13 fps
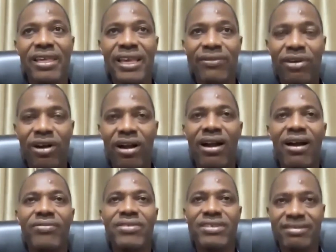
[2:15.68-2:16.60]
if you
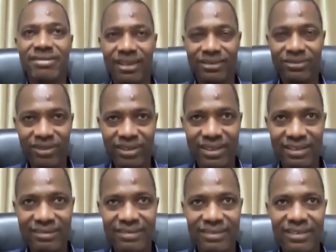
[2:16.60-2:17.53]
have this
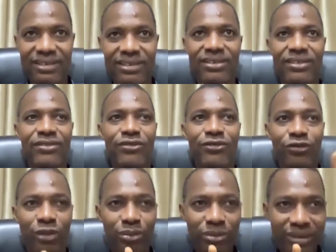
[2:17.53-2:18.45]
certificate
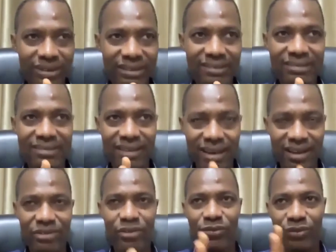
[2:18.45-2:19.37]
from these
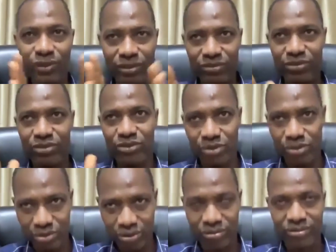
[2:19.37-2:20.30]
kind of
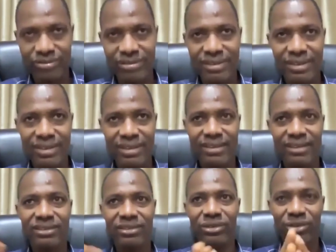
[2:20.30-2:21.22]
institutions,
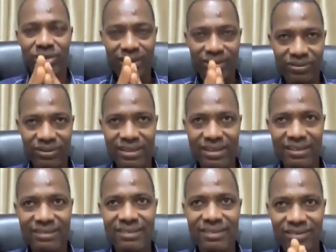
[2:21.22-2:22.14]
your
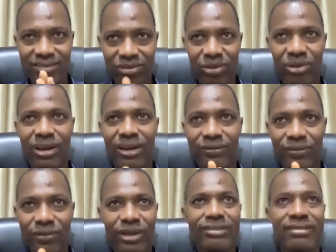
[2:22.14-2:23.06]
certificate is null and
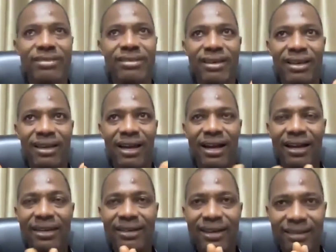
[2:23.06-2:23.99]
void,
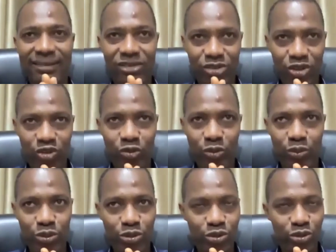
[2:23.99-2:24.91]
and that such
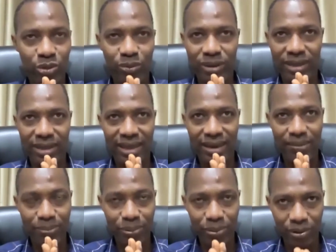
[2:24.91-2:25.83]
people should not be
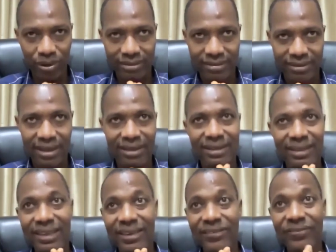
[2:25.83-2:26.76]
employed. And
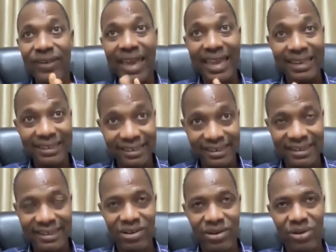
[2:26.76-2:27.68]
if
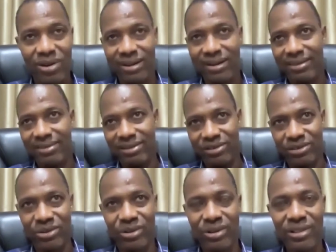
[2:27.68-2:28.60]
any
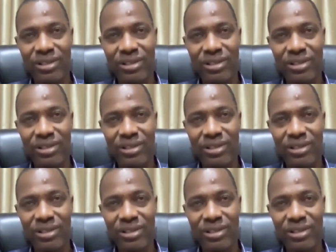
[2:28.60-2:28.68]
organization